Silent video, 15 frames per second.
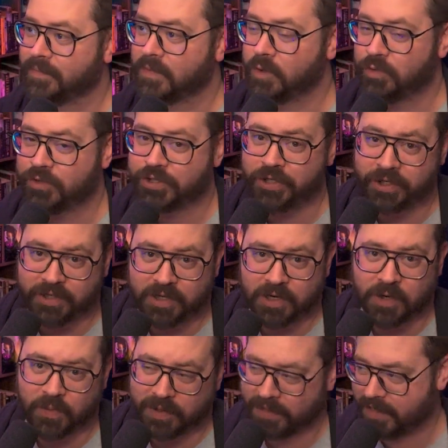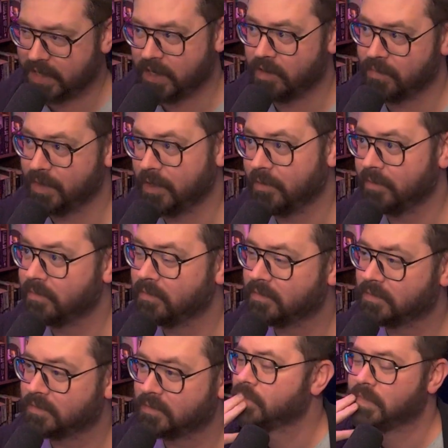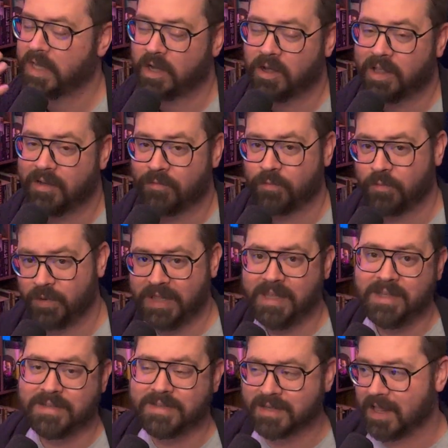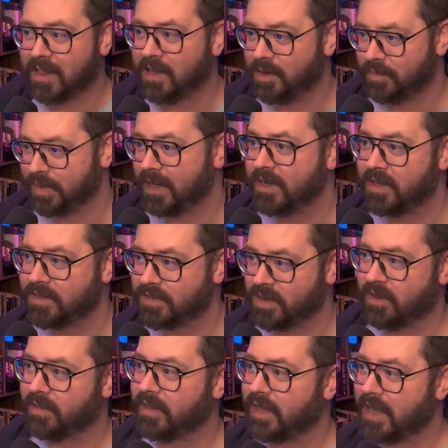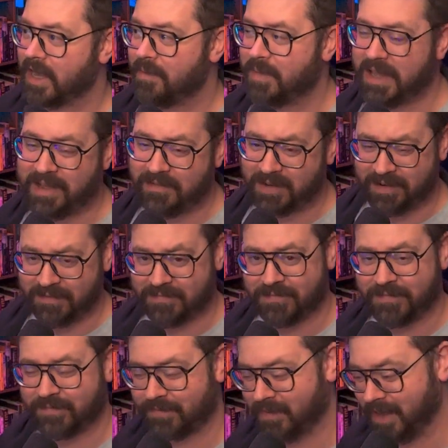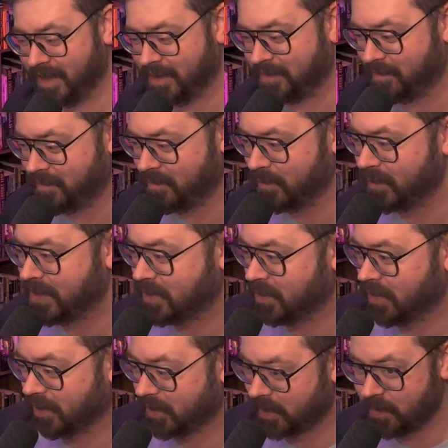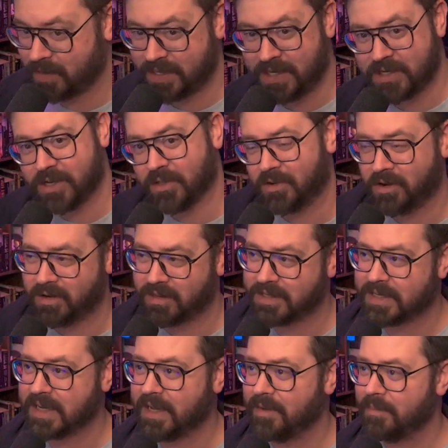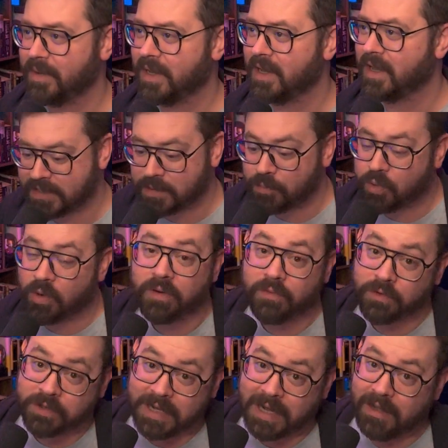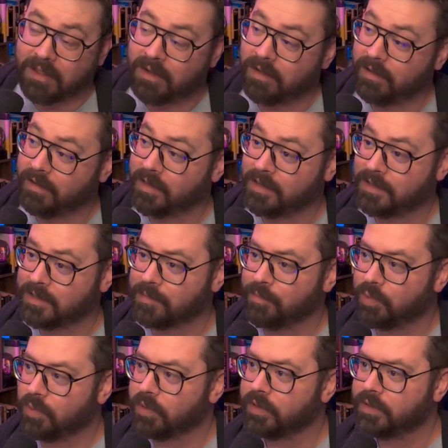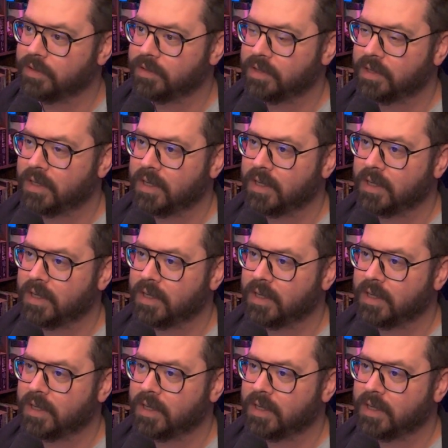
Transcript: you should know and care about. They all have really solid opinions on the game, even if like we don't agree with each other all the time. That's important for dialogue, and it's important